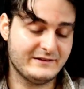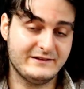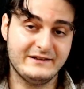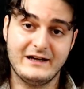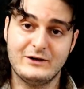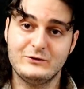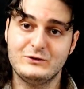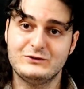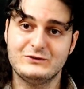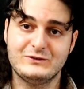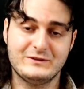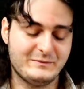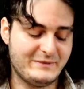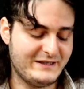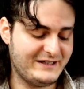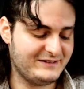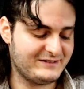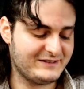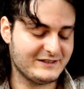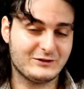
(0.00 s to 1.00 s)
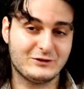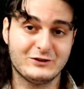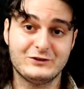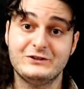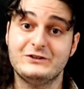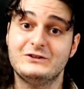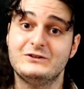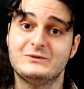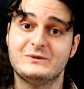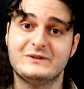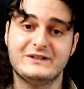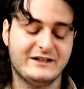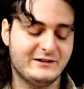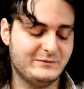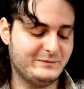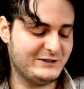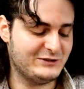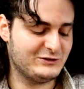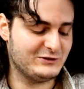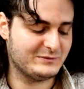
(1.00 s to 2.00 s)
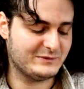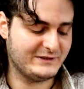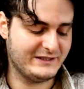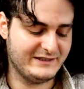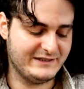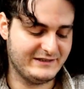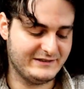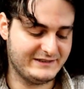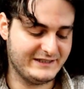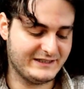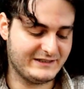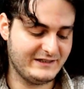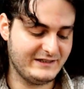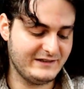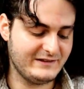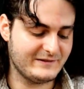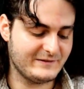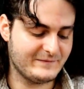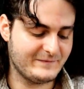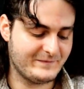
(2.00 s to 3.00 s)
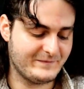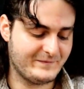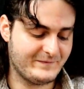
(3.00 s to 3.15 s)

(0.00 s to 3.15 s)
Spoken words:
Now you do the bass and continue with the arpeggio technique.